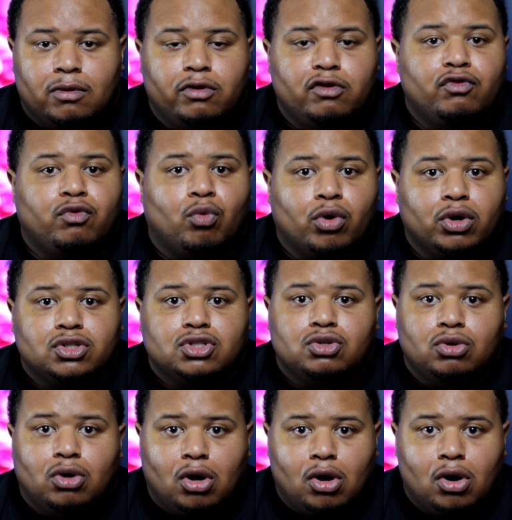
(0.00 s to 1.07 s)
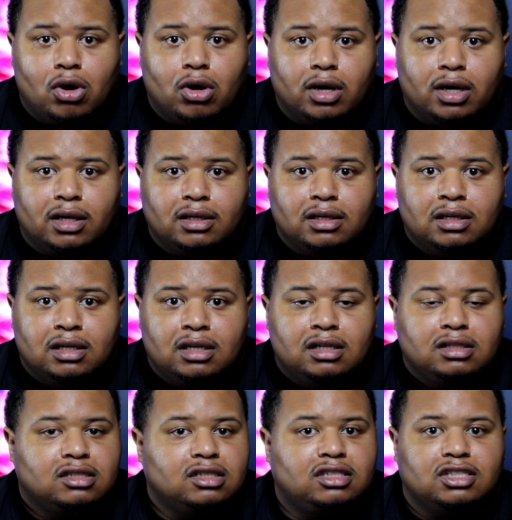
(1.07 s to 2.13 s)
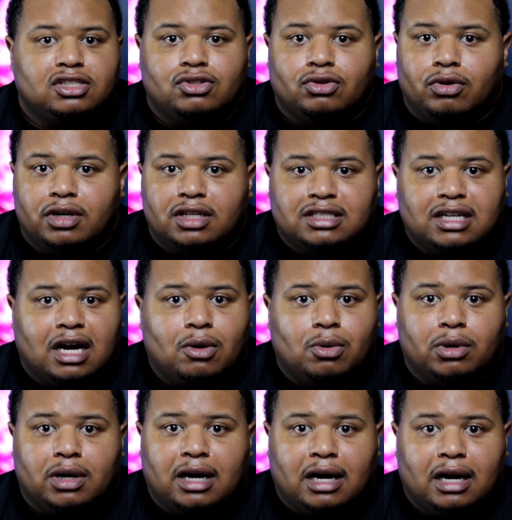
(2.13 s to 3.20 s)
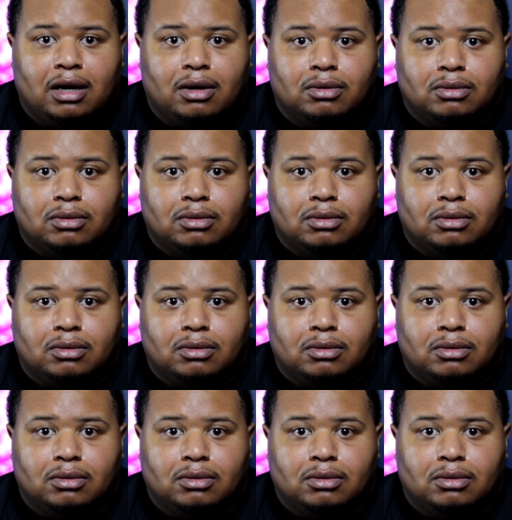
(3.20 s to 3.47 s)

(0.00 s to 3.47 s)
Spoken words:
You've worked too hard to just throw in the towel now.